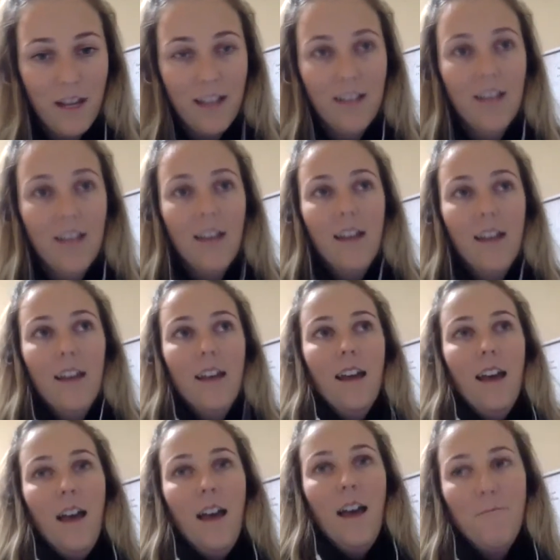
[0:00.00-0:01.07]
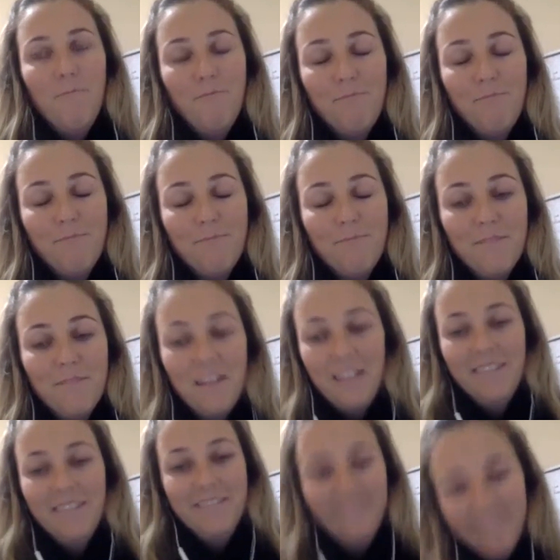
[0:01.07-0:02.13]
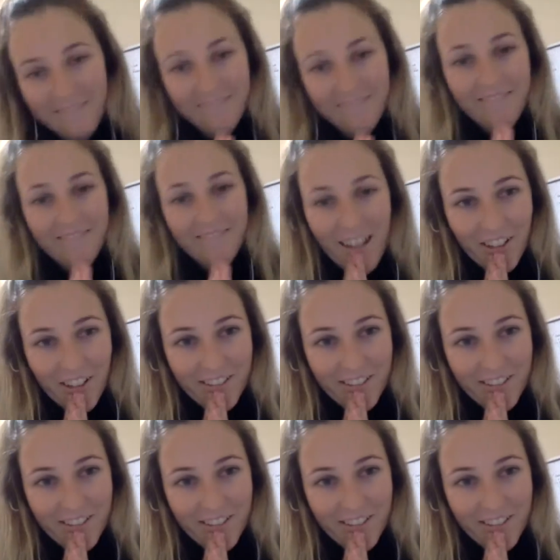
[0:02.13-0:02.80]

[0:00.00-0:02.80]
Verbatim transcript: And um, I know,